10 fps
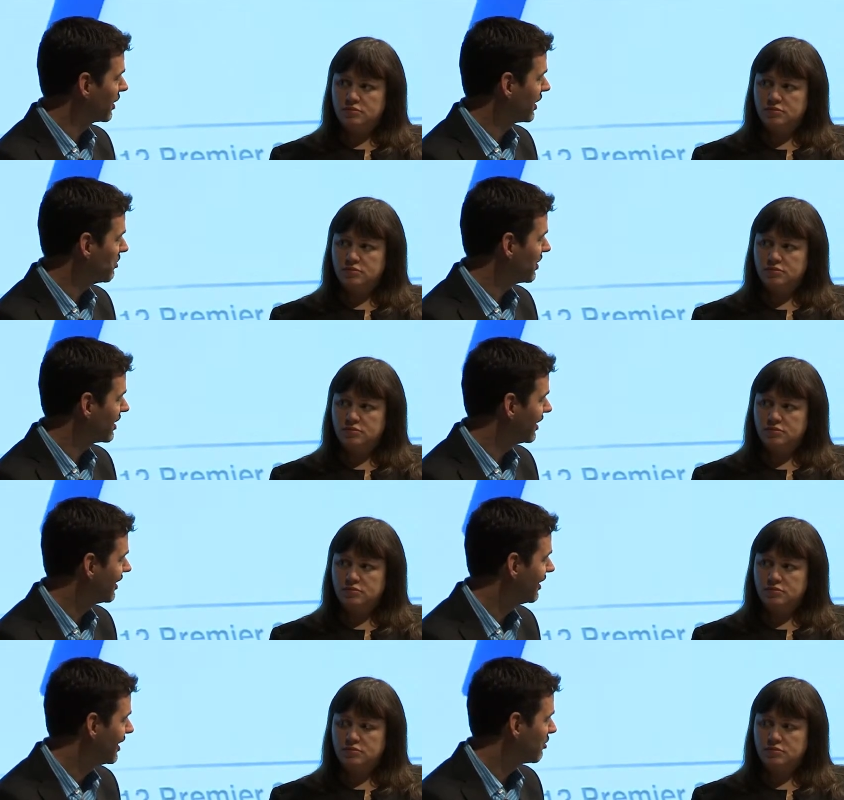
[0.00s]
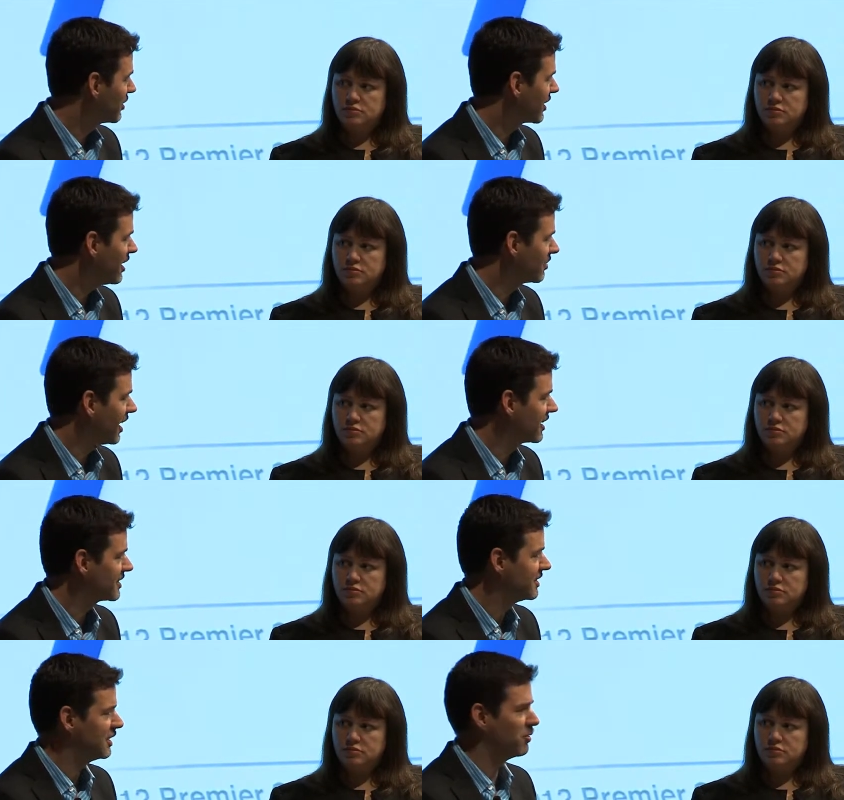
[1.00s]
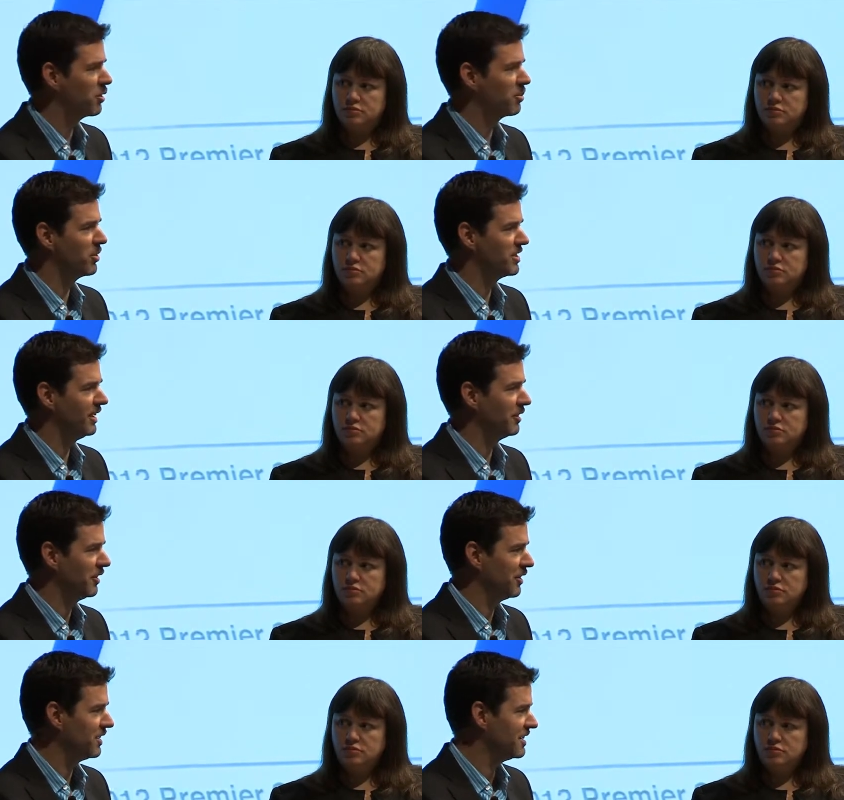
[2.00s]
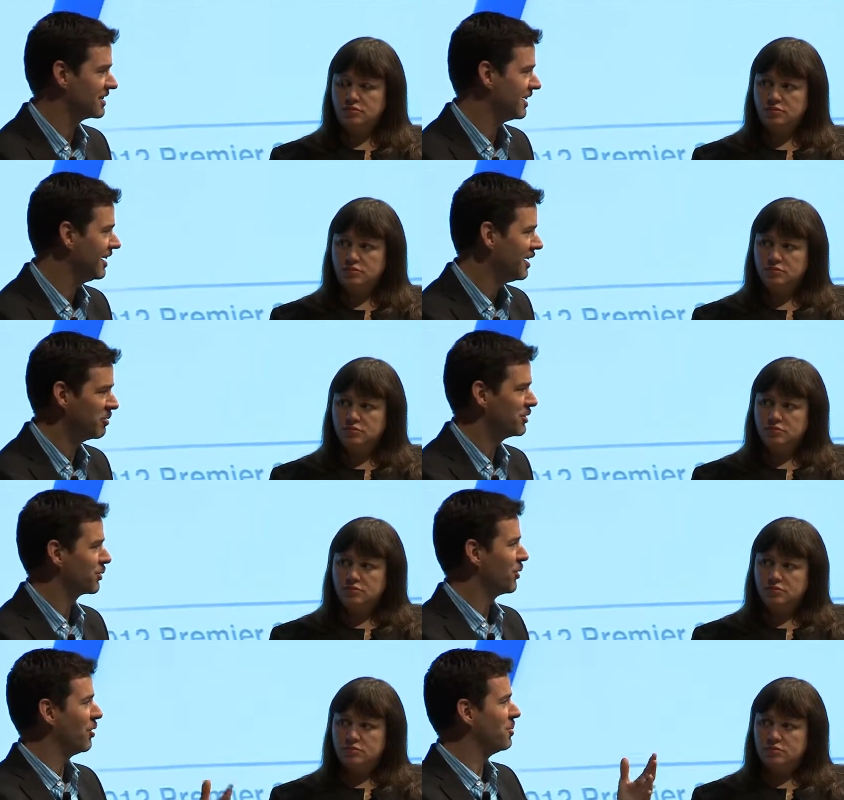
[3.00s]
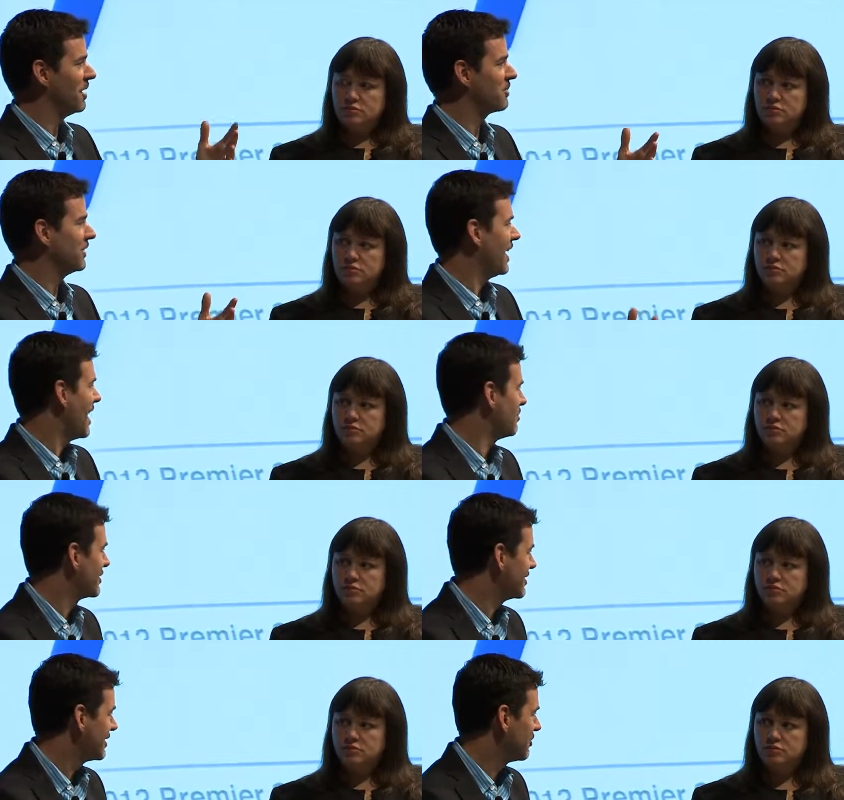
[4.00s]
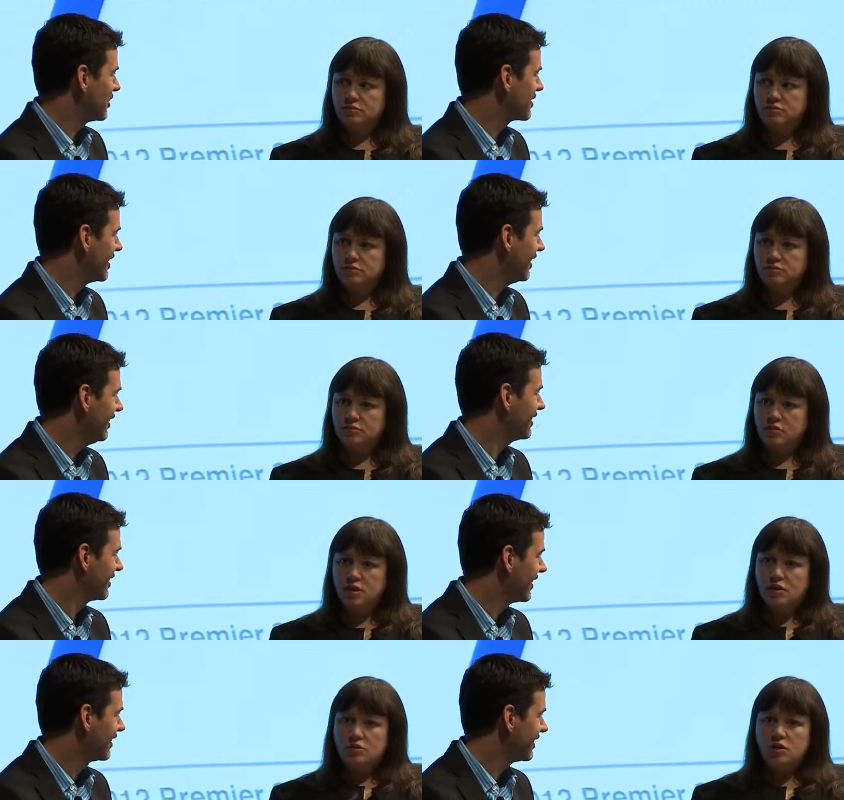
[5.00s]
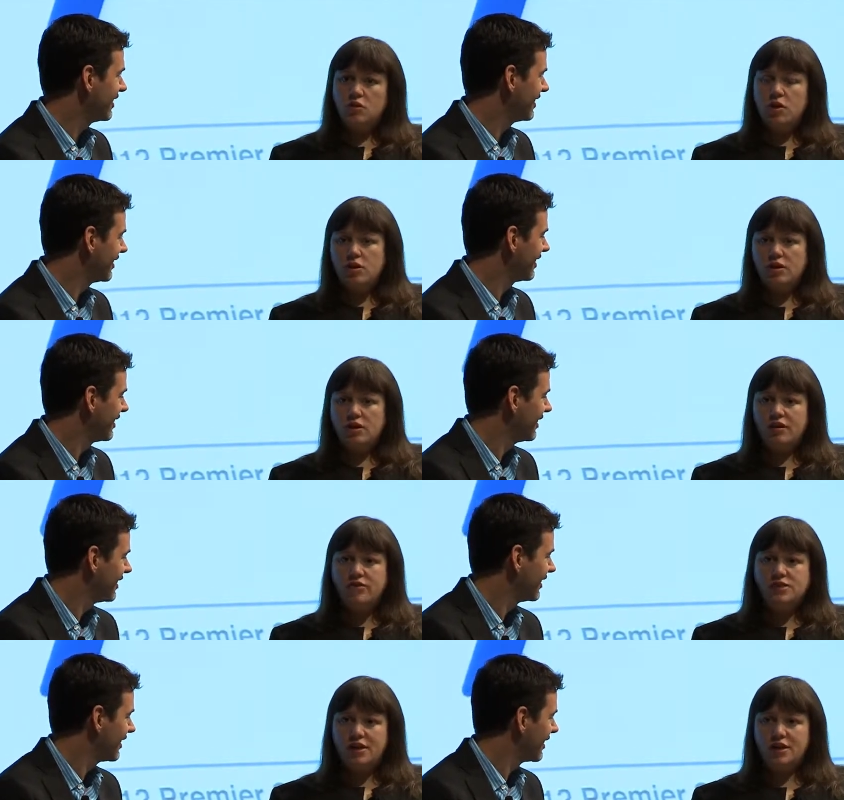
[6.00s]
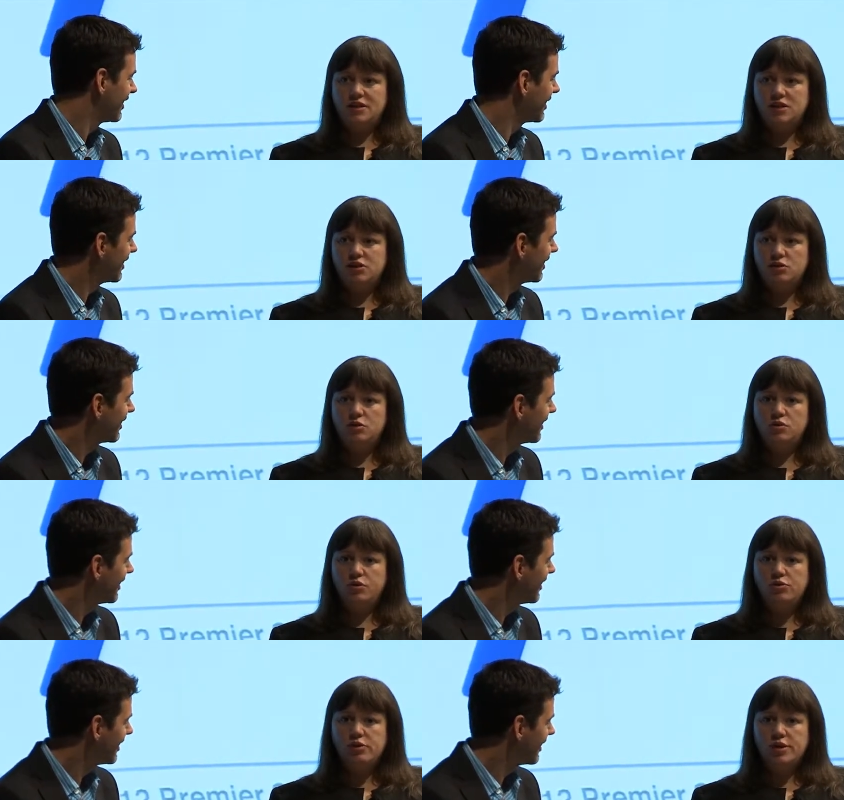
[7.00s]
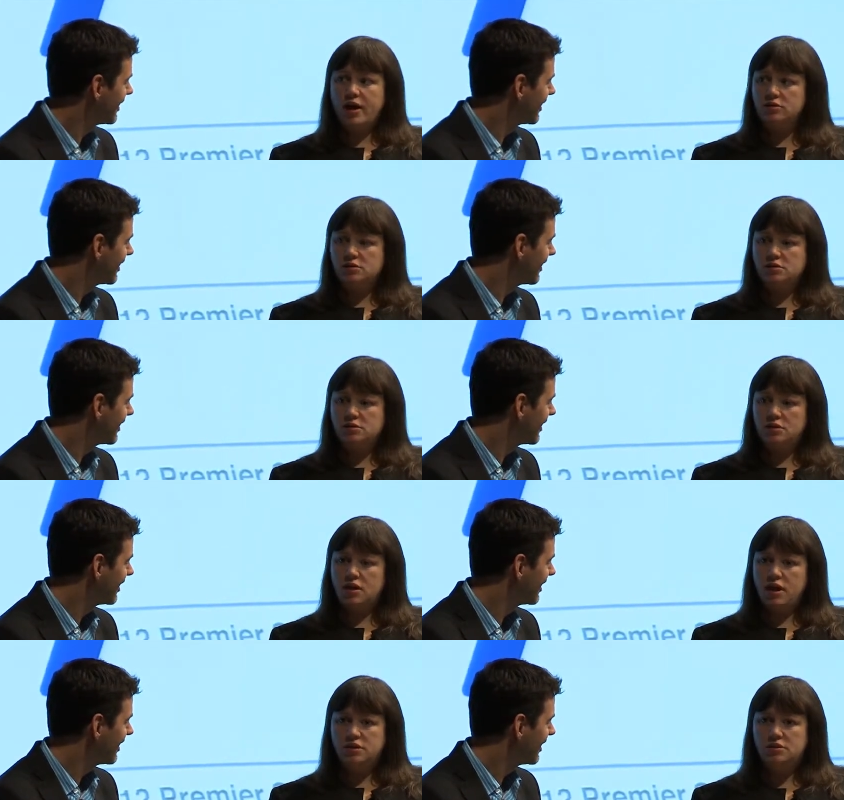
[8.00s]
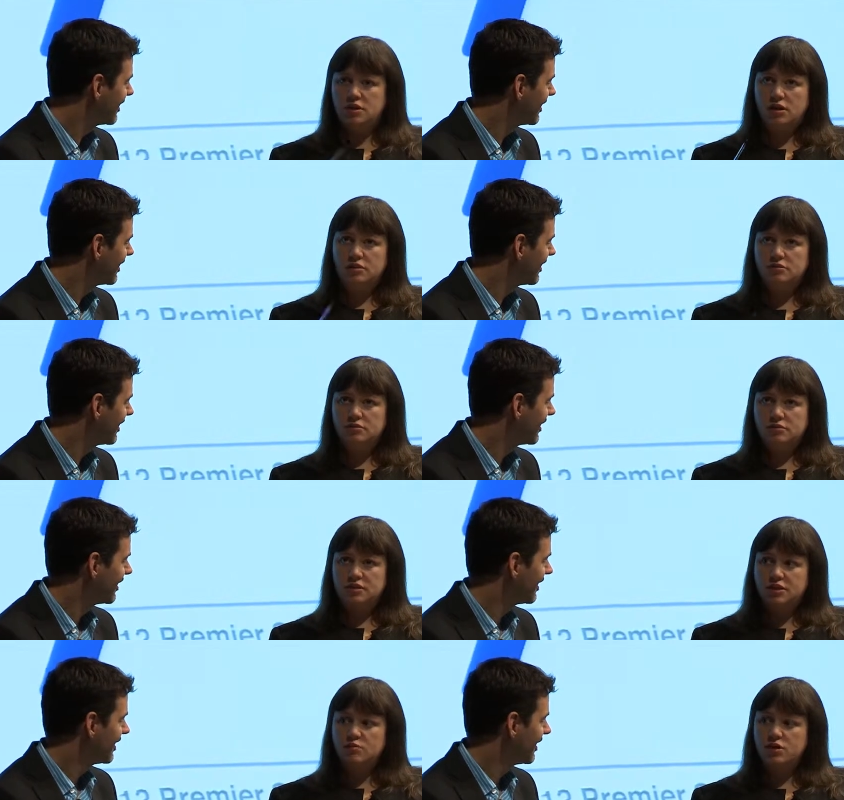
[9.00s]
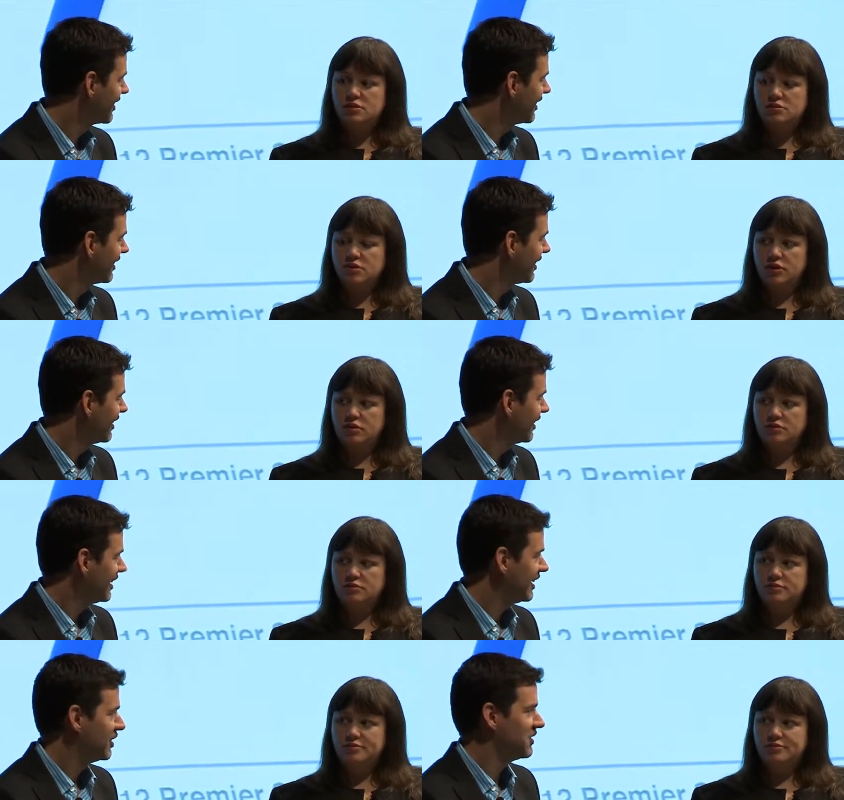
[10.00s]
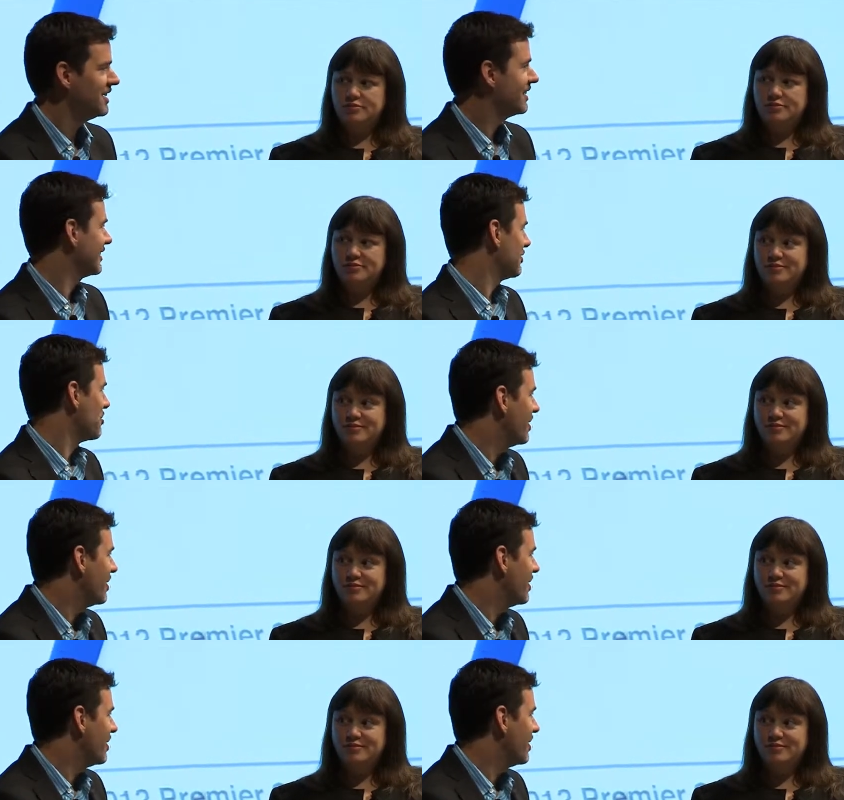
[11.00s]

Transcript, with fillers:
Speaker 1: working with Comcast and TiVo in particular, is we just sort of open up the labs and see what's there.
Speaker 2: And so give us a hint as to who you'll announce in the next 6 months to a year.
Speaker 1: You know what? You're